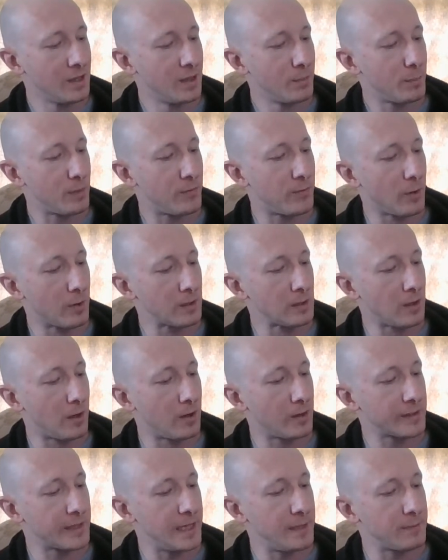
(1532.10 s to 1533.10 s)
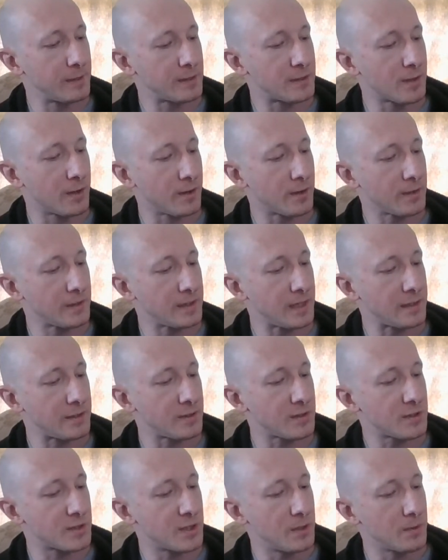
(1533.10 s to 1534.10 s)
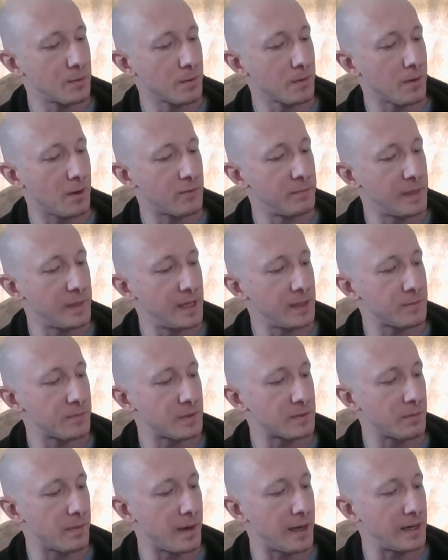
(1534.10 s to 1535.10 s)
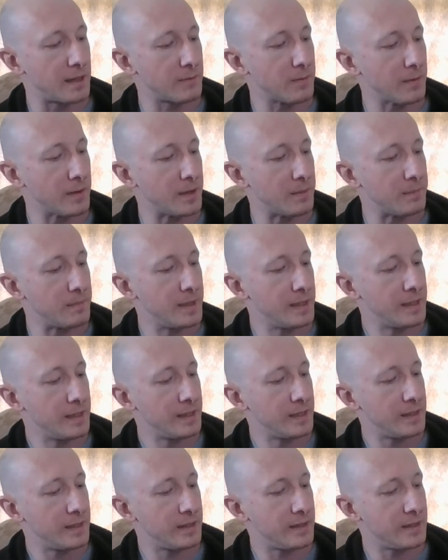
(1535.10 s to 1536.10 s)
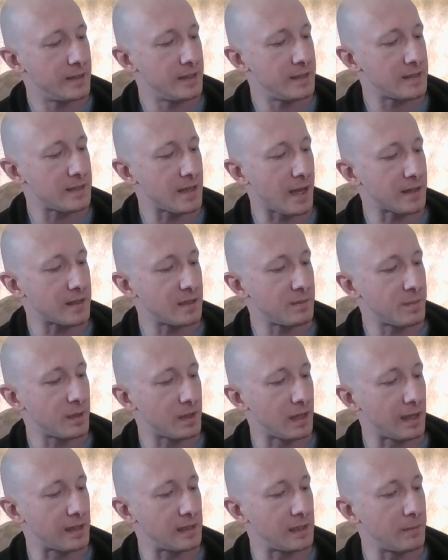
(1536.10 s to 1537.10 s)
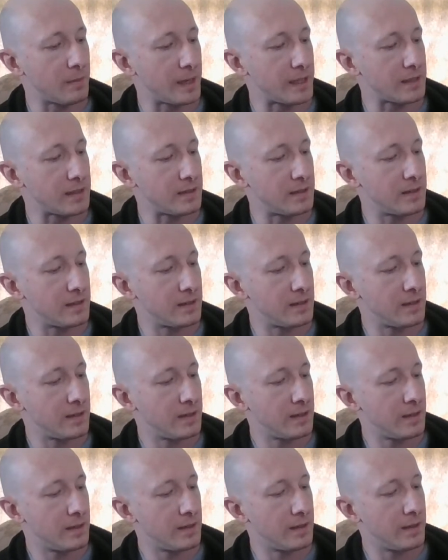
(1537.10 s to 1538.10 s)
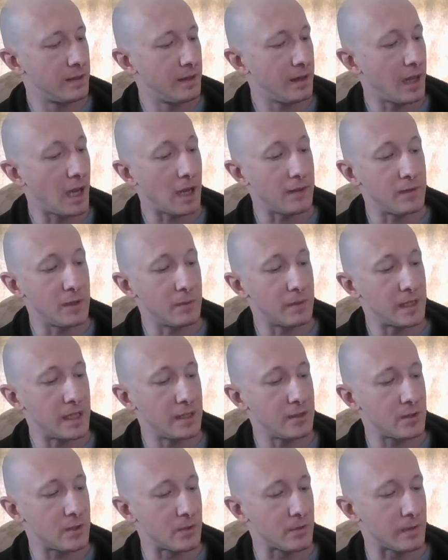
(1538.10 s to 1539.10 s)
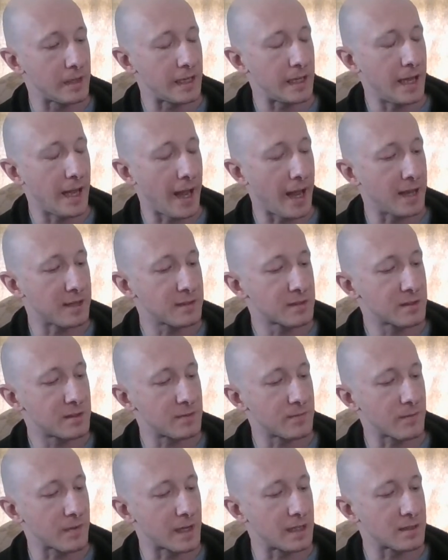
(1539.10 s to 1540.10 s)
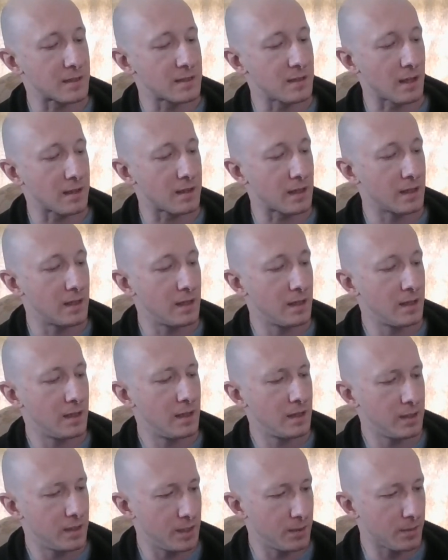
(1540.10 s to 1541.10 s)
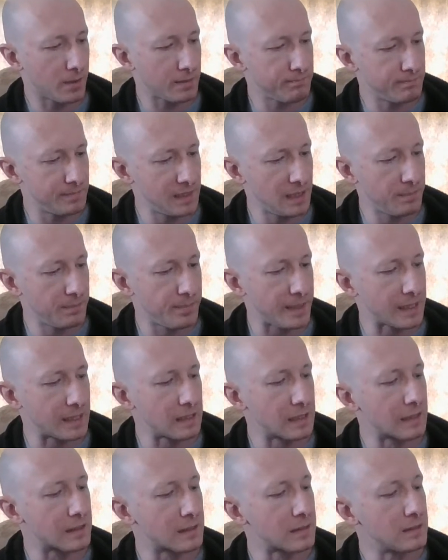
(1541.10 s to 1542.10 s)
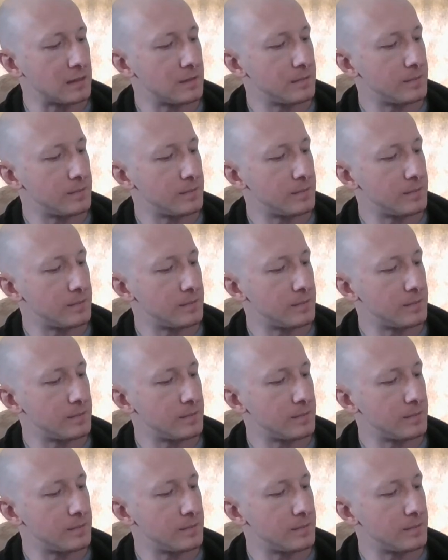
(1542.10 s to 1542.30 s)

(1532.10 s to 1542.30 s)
Before long he returned, and a skewer of meat was waiting for him. He sat and politely waited. "Have you an injury?" asked Forgets-Nothing. "You are limping a little."